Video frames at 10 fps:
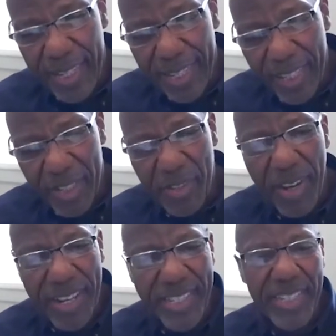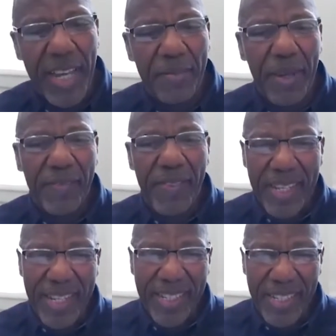illustrates some of
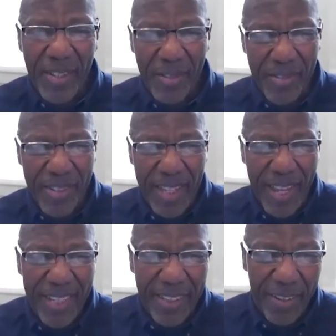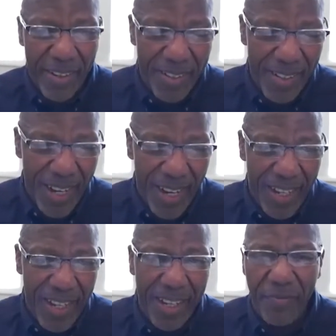the issues that are
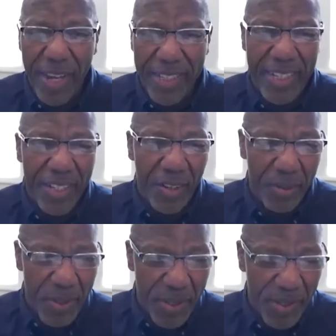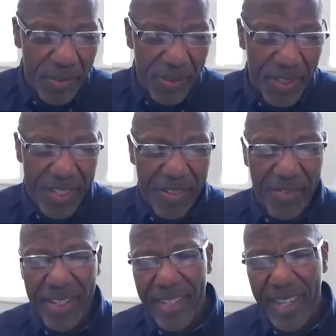uh, affecting urban school
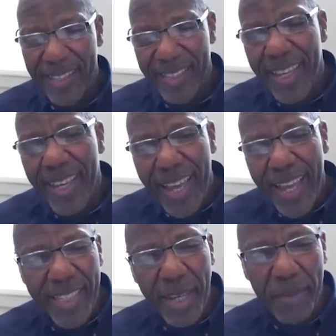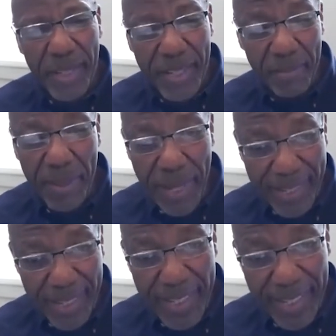districts and and some of the
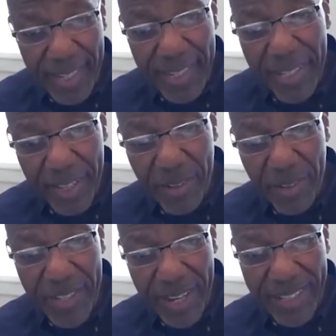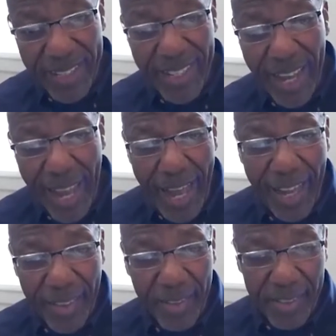complexities in understanding
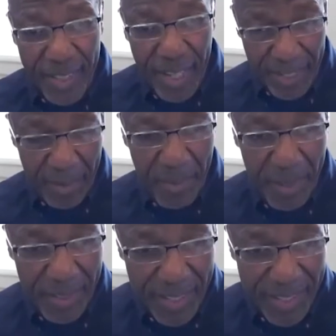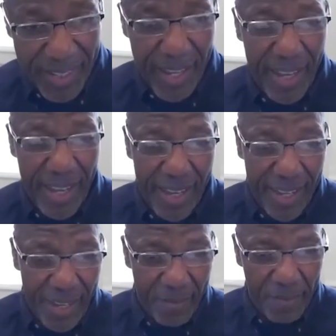how uh, communities
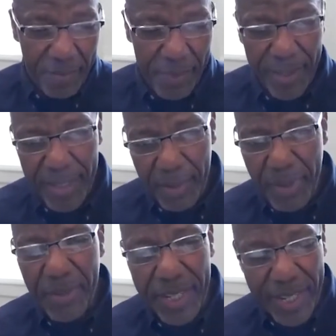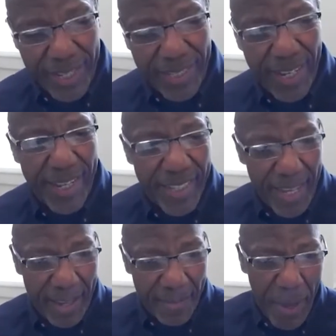um, community
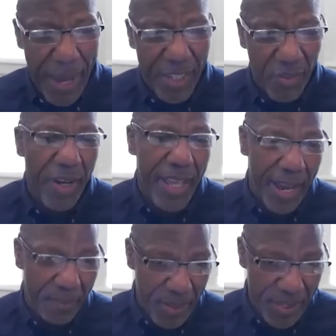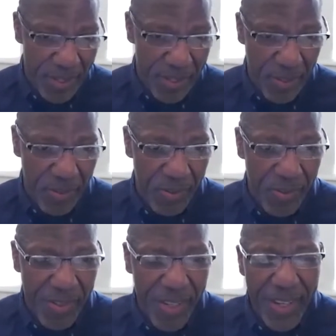context impacts what happens in
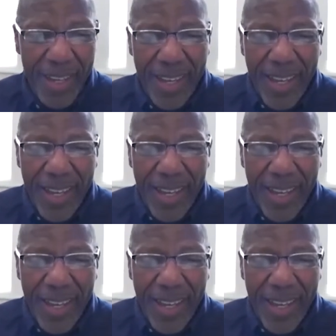schools.